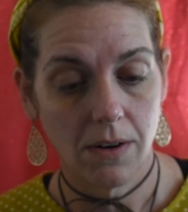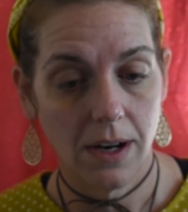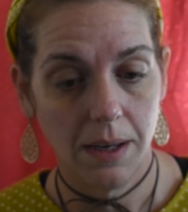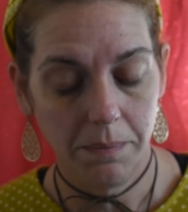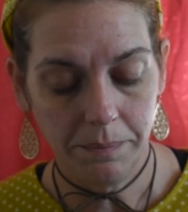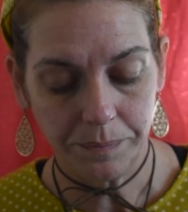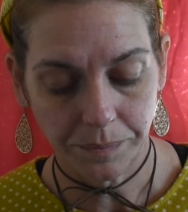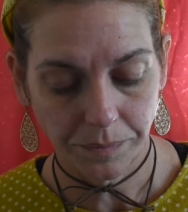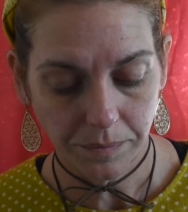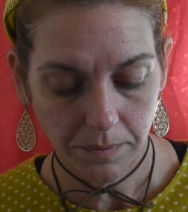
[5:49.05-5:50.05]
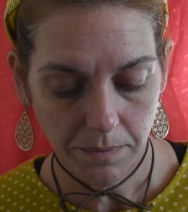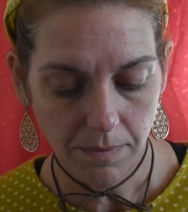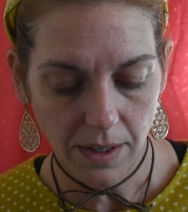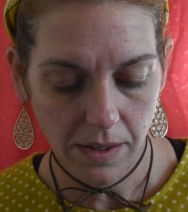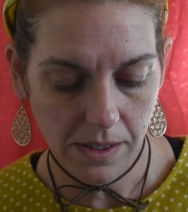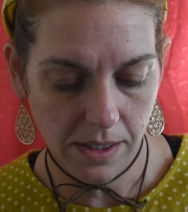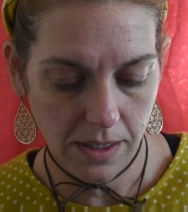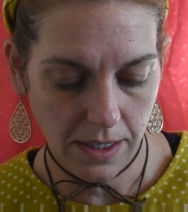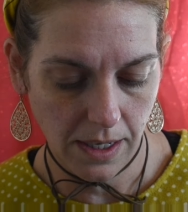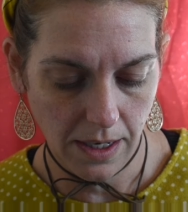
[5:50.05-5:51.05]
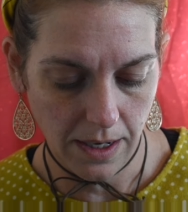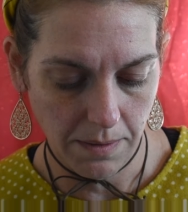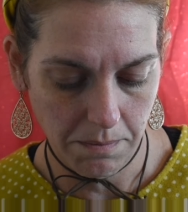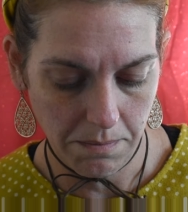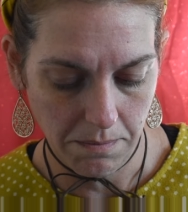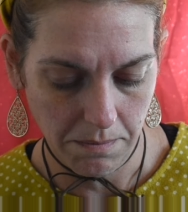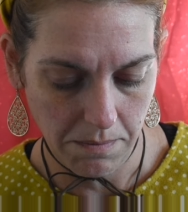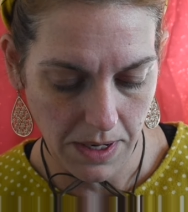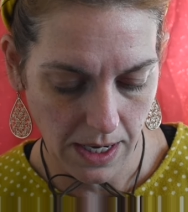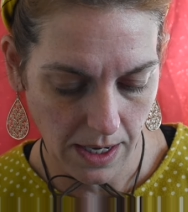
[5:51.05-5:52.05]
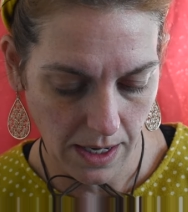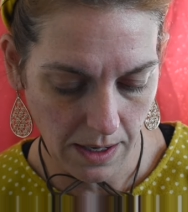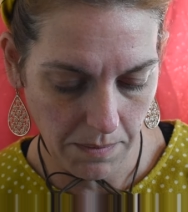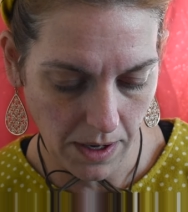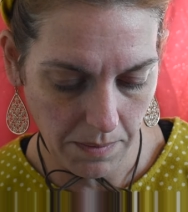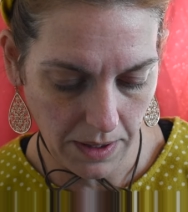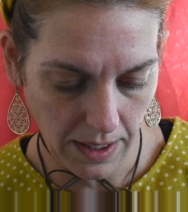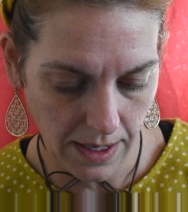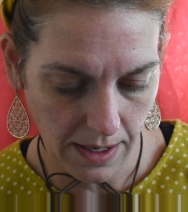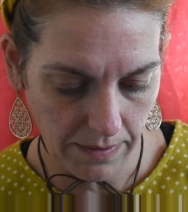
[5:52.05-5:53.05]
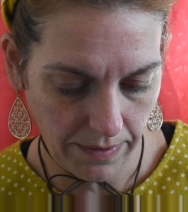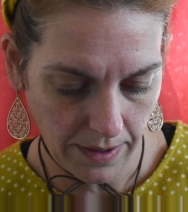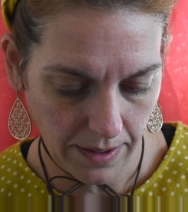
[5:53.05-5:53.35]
Cream. This is in medium, I believe.